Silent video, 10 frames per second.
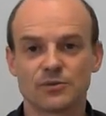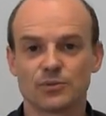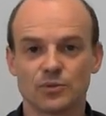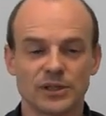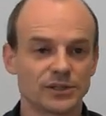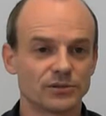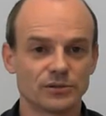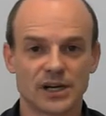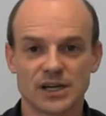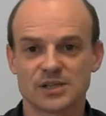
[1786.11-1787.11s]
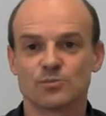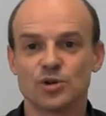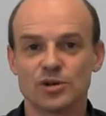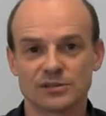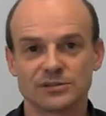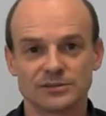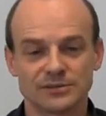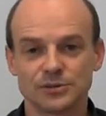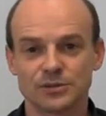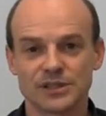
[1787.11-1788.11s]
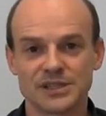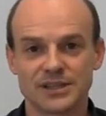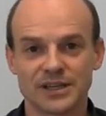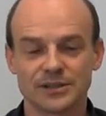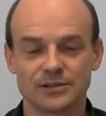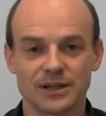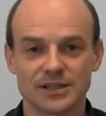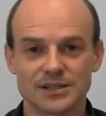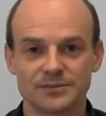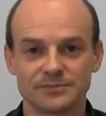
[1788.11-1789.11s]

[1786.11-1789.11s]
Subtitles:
If you would like to ask more, don't hesitate to ask.